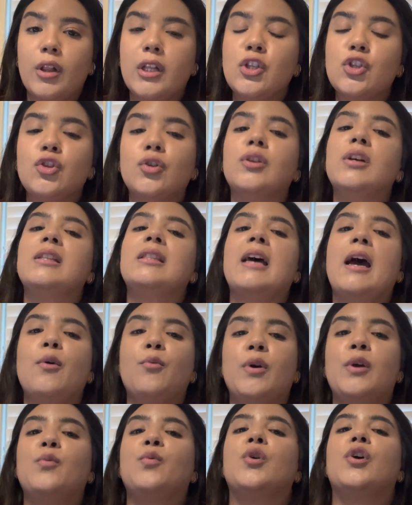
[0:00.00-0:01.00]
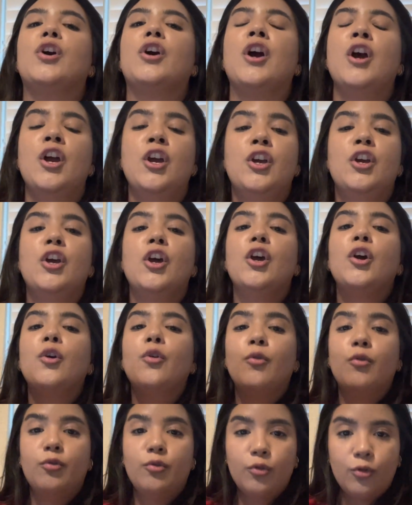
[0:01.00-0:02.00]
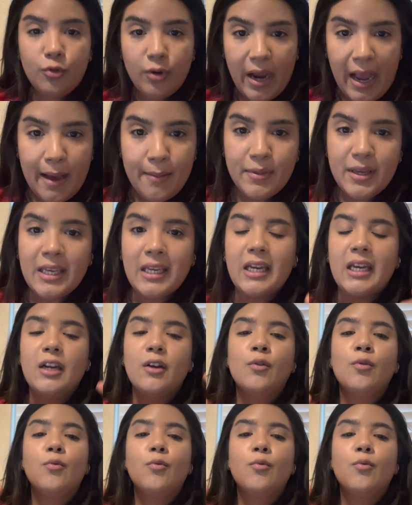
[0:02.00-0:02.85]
and so that way we're grabbing it,